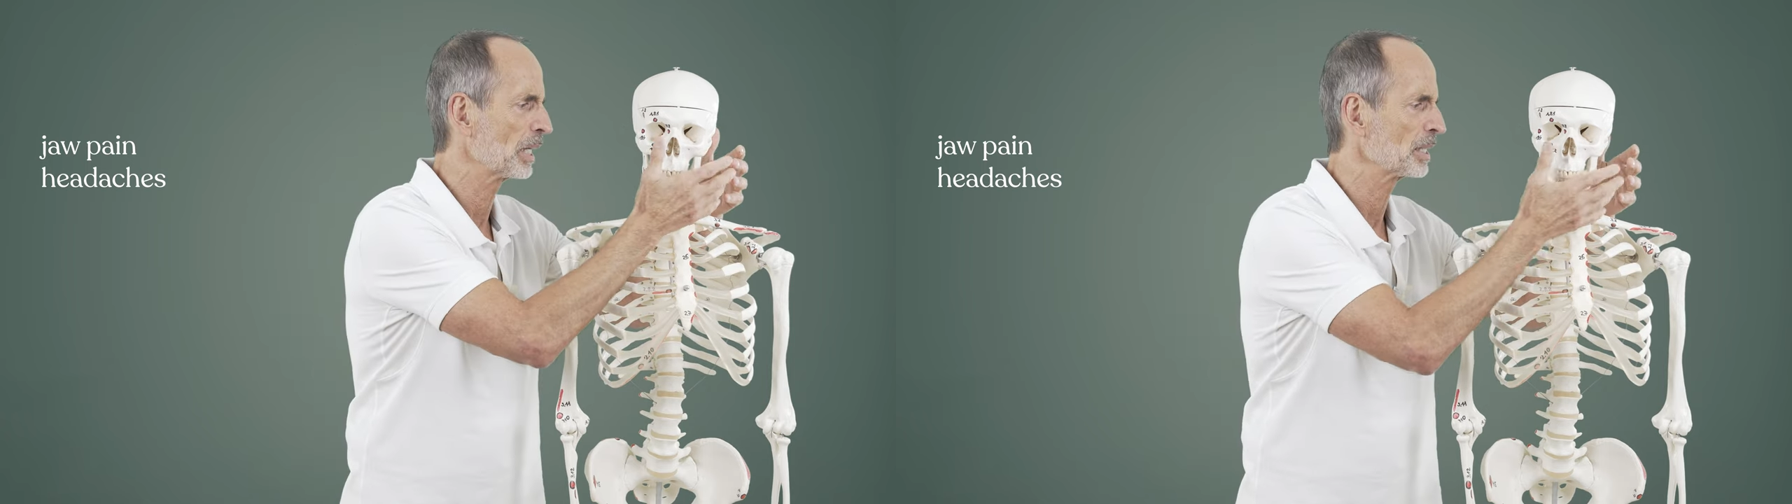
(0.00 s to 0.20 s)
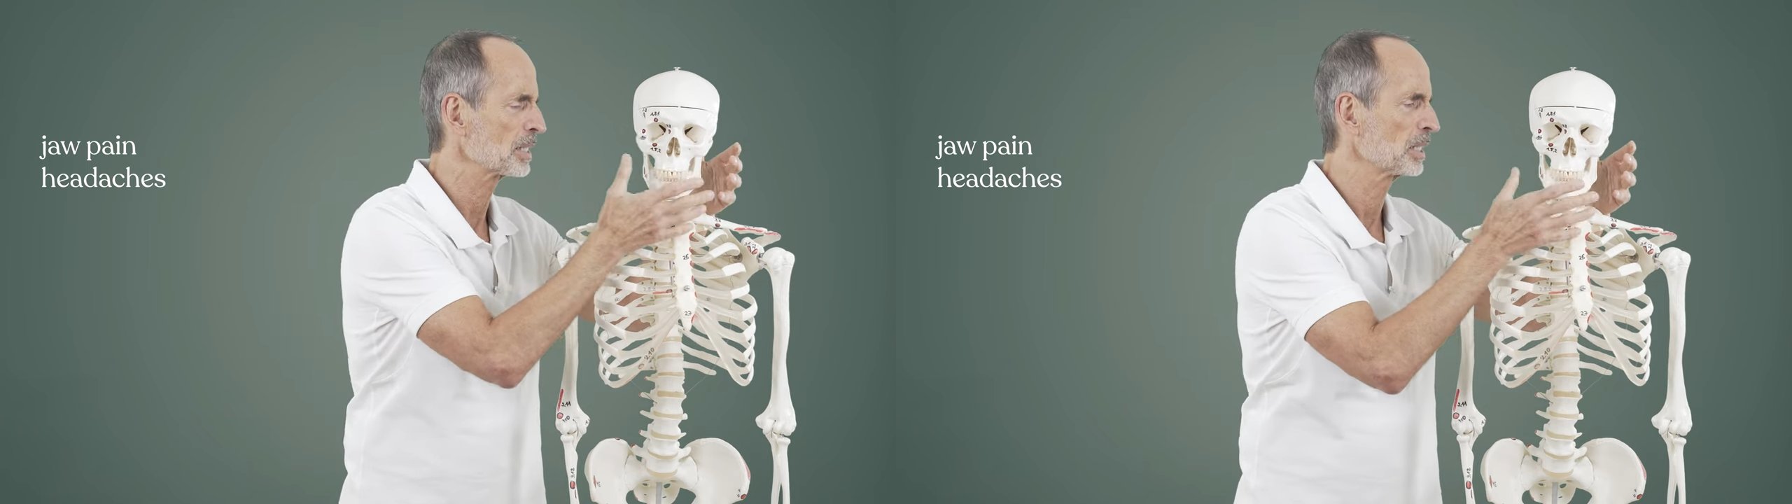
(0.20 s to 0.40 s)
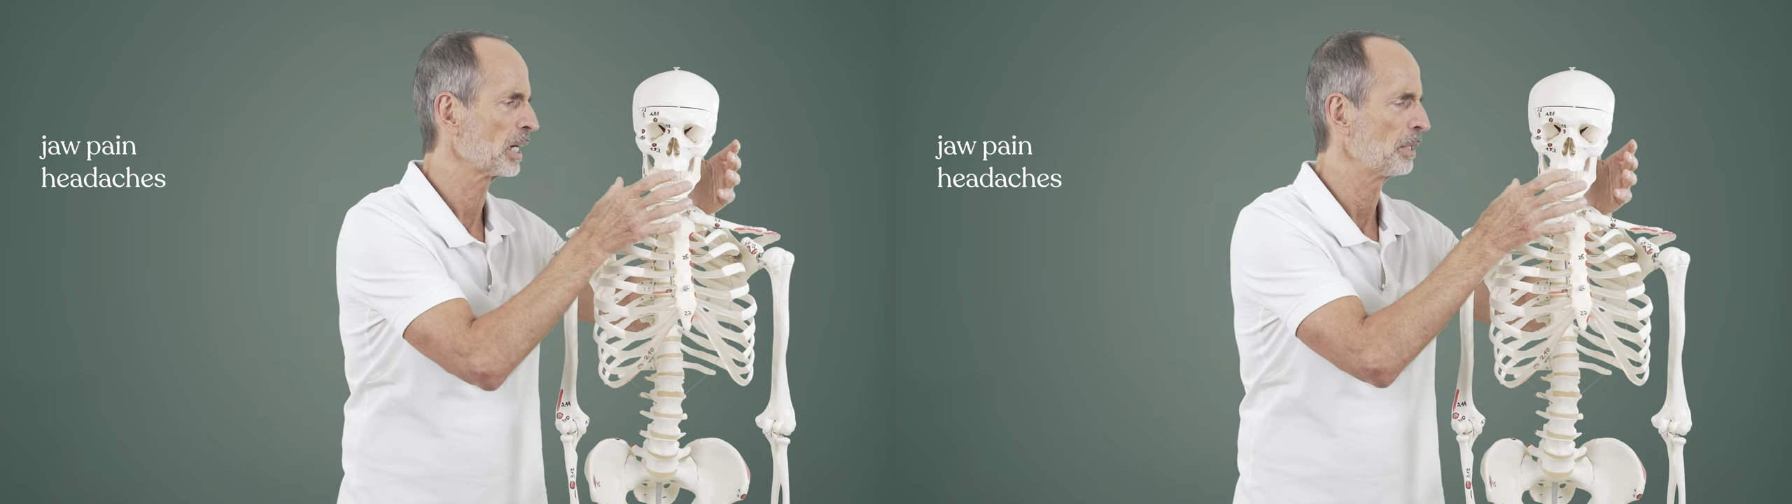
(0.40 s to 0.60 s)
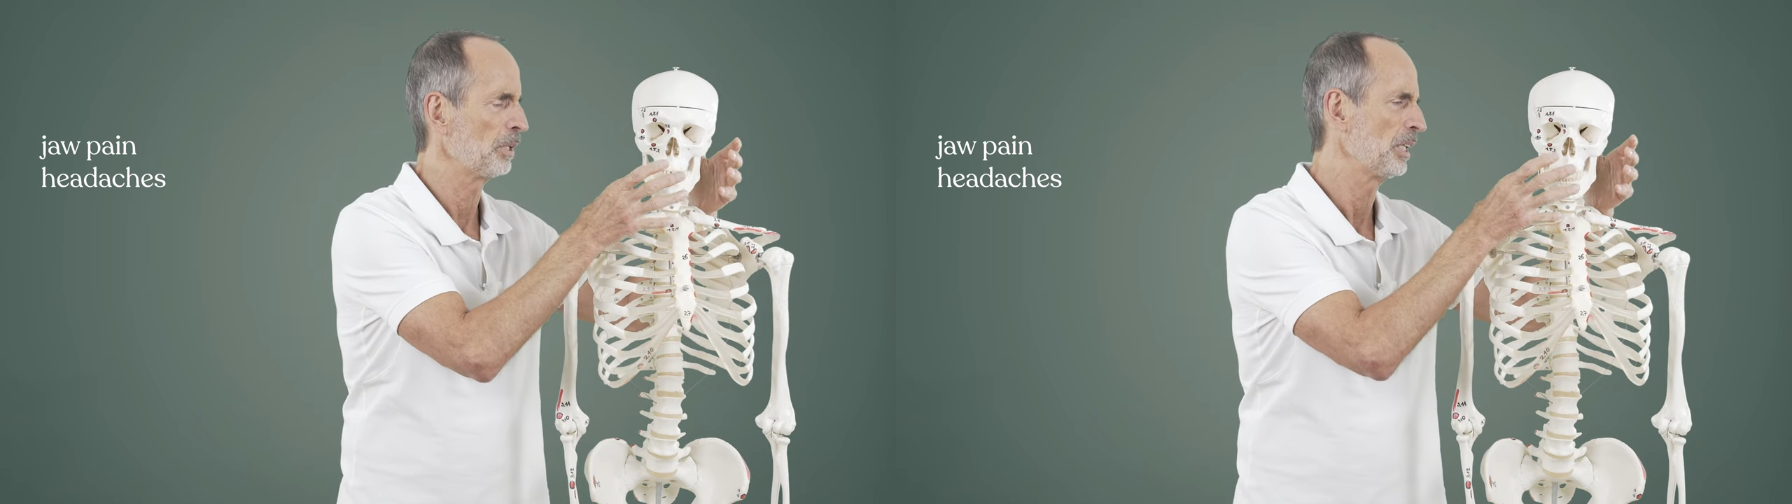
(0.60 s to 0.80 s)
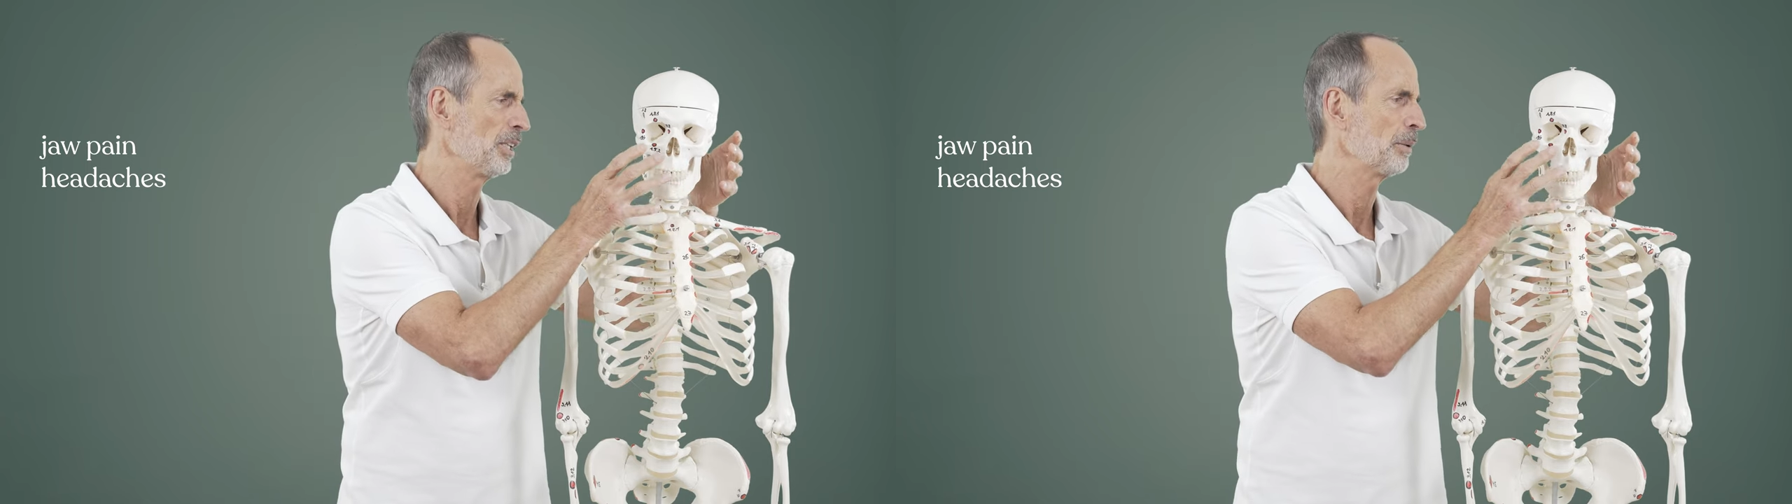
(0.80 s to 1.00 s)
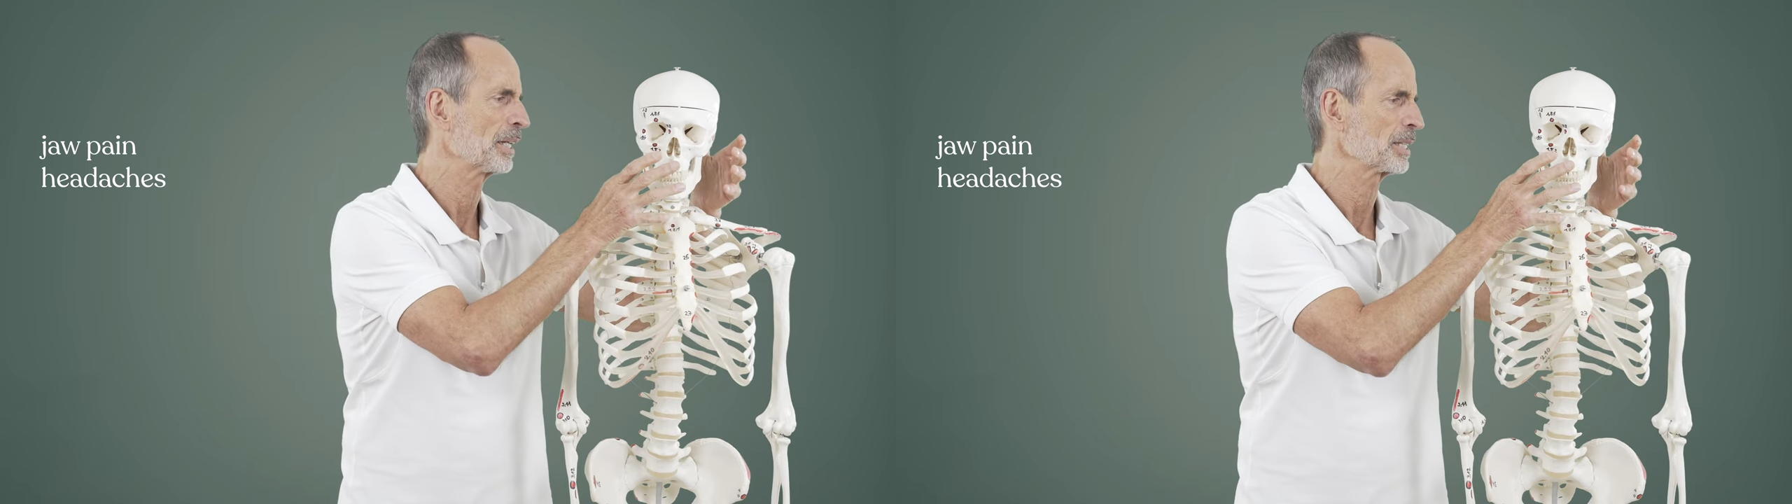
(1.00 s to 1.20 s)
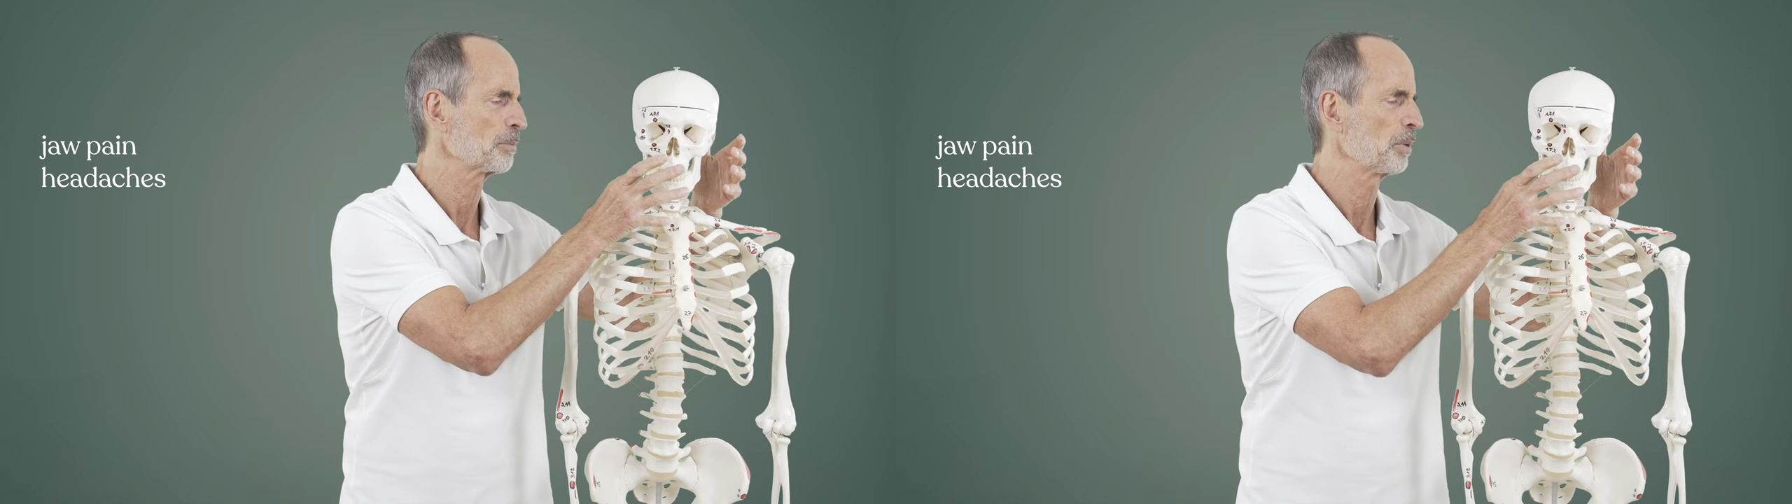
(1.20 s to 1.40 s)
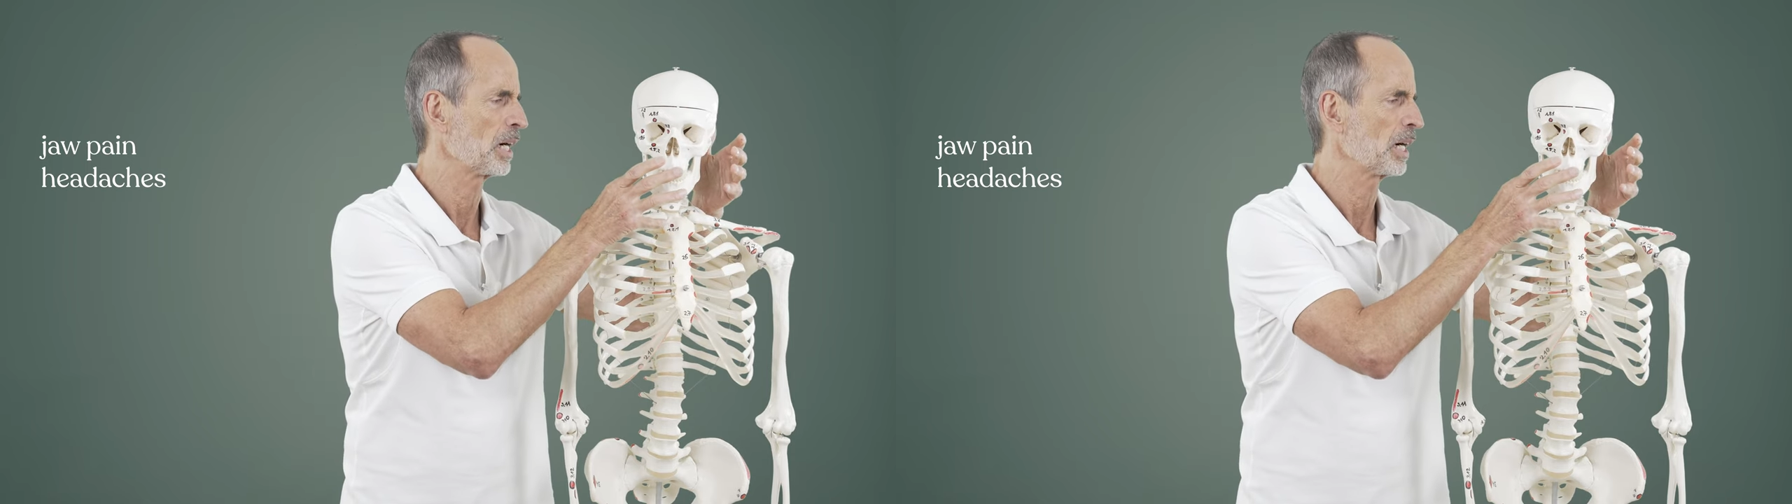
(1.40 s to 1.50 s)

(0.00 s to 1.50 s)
without movement.